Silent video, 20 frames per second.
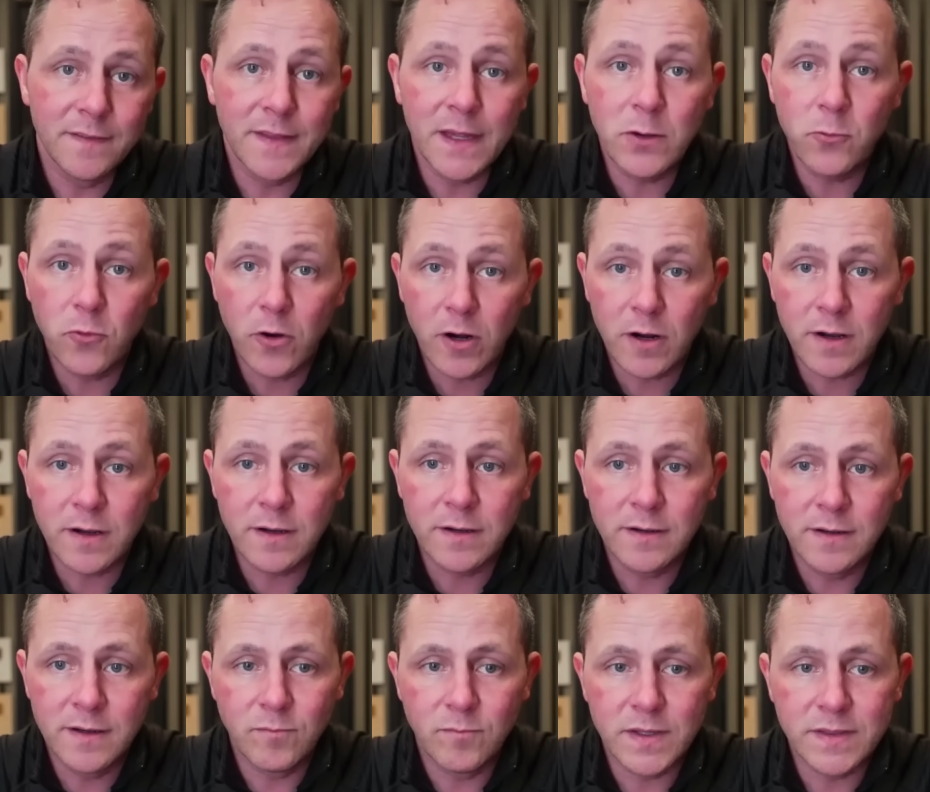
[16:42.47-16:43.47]
They work,
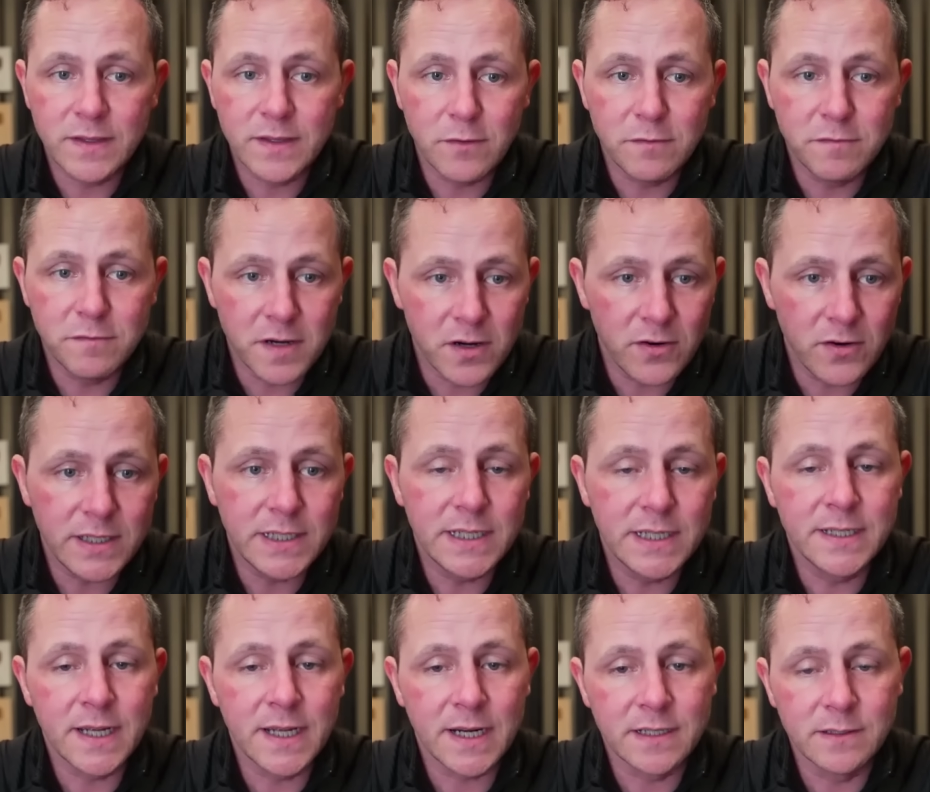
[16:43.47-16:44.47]
but they're very
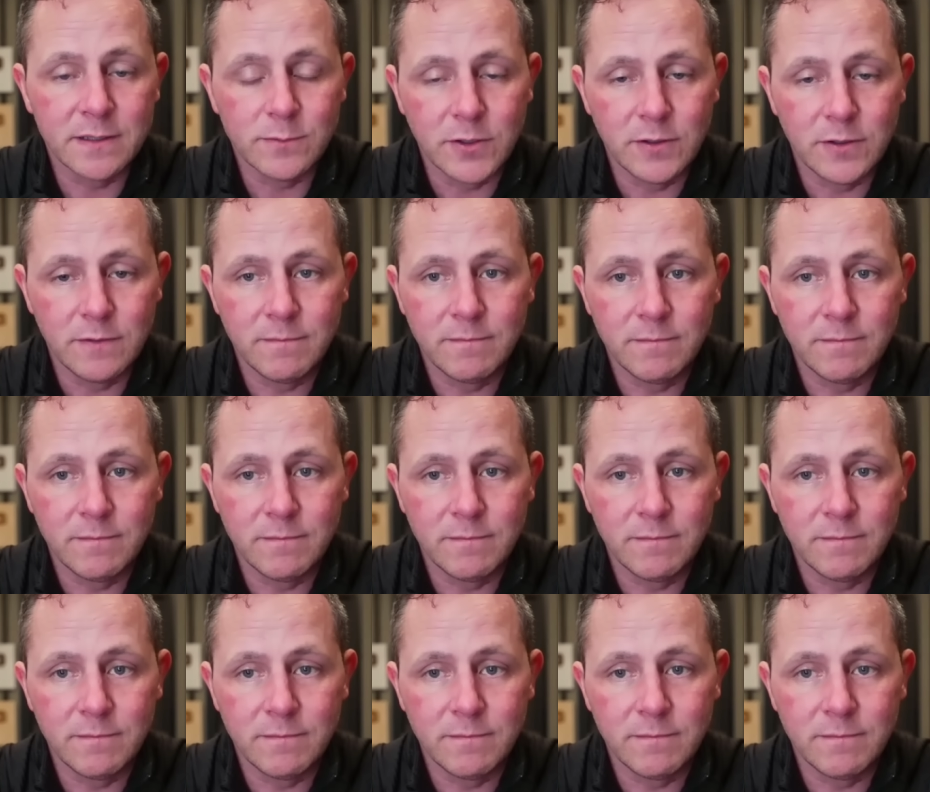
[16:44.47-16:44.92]
detectable.